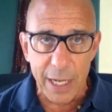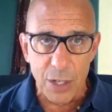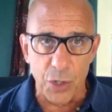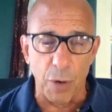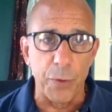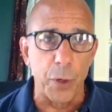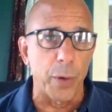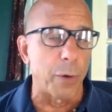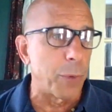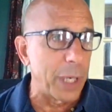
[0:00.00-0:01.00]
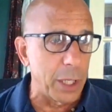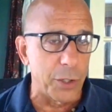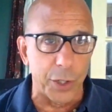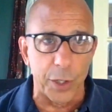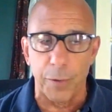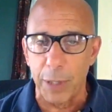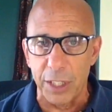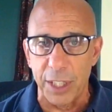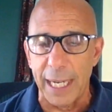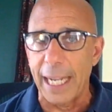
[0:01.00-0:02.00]
So if you're a realtor, a real
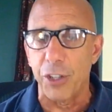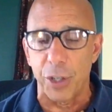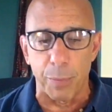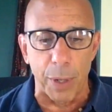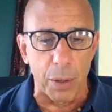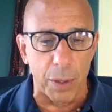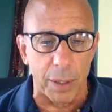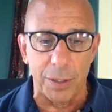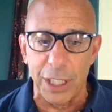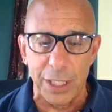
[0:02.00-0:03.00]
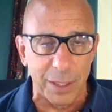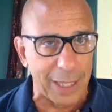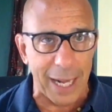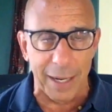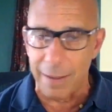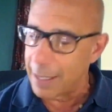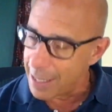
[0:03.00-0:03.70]
estate agent, a broker, just kind of